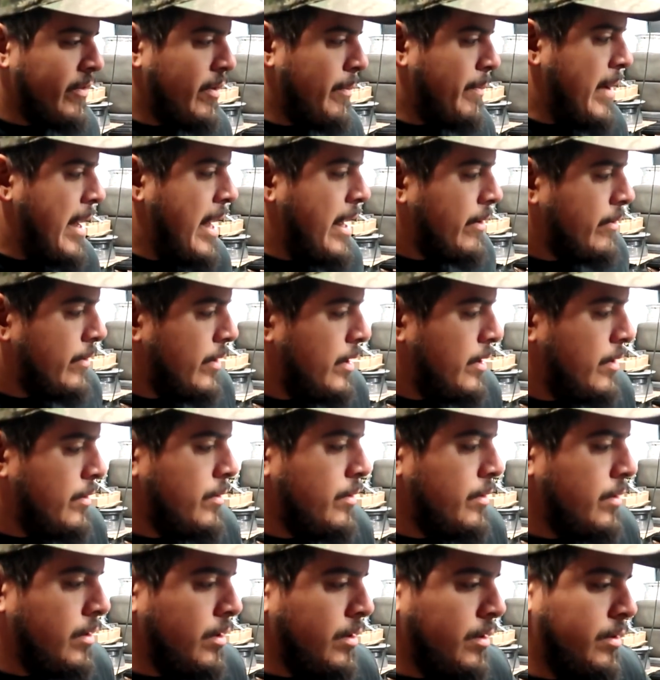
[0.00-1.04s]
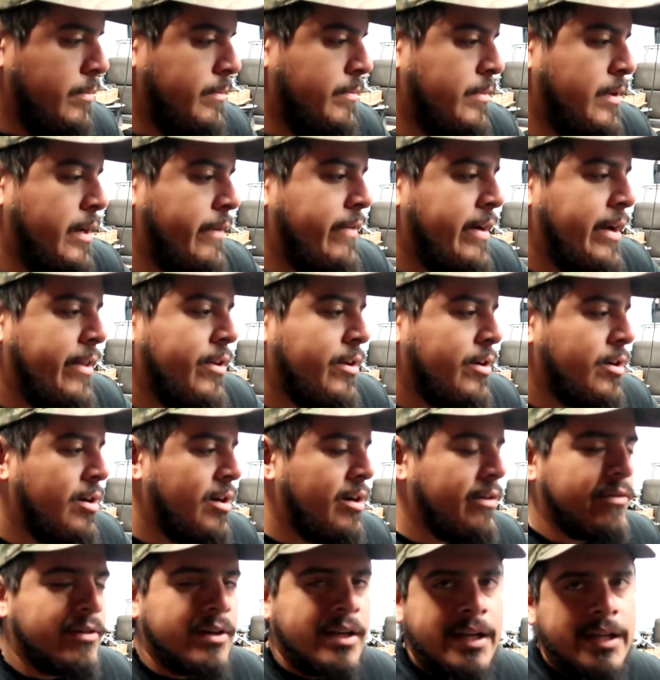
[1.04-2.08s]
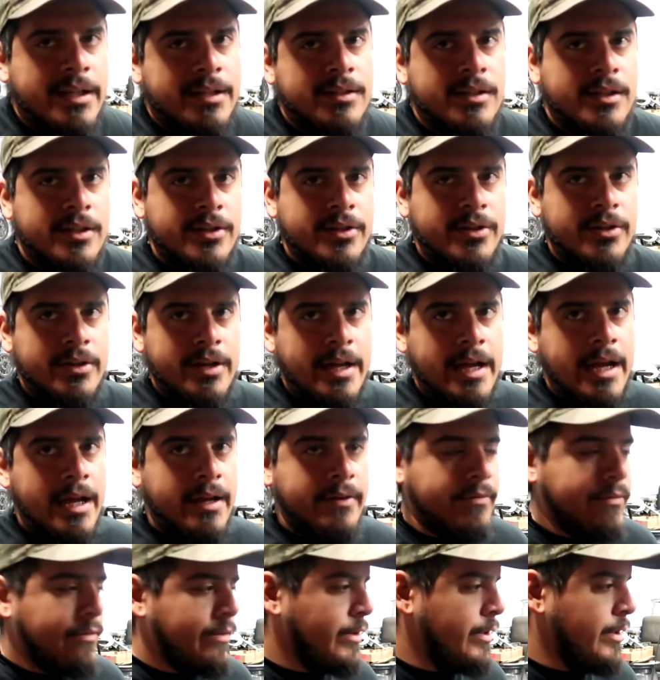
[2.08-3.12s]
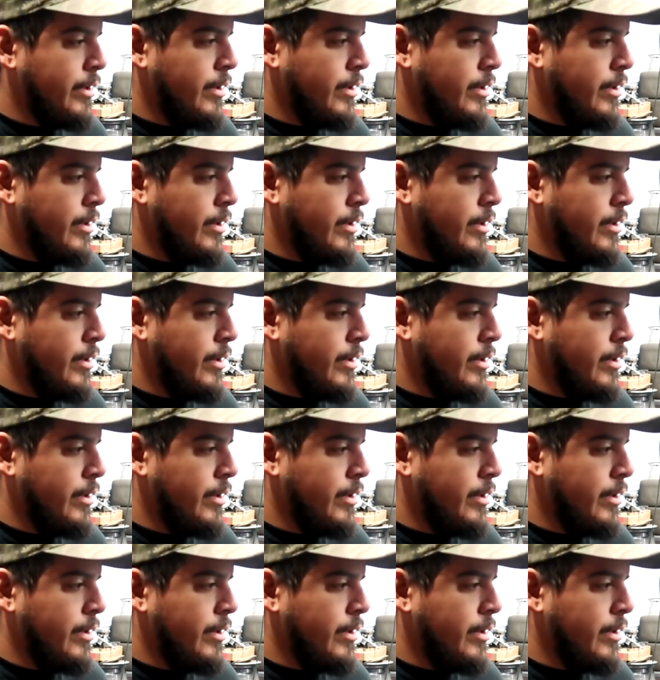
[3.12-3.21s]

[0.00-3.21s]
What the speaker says: bit of the background. I've had the car for like a year and a half.